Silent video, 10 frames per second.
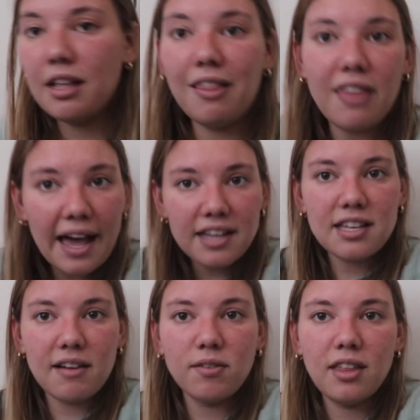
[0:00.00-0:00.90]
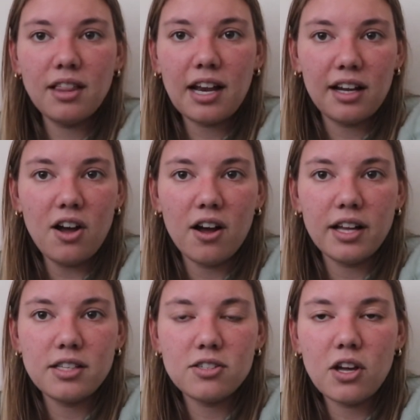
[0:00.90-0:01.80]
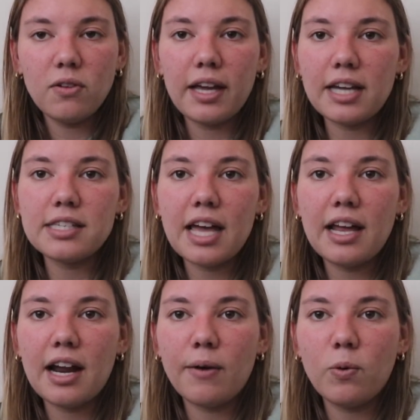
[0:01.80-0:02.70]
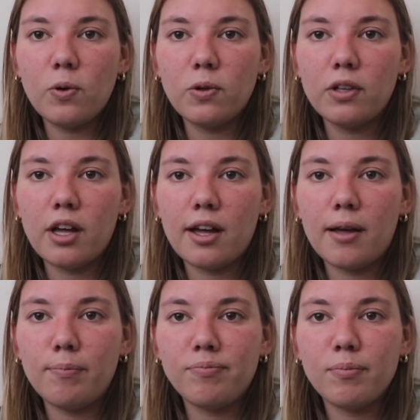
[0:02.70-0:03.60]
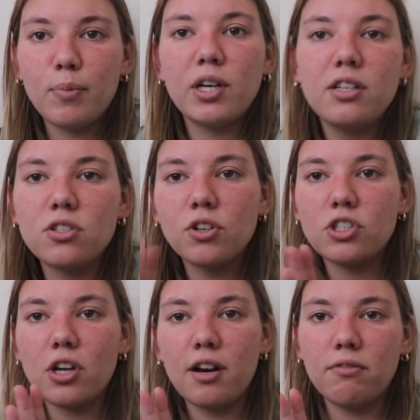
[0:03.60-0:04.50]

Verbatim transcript: that is everything that I got. So like I said, I will um, put in a screenshot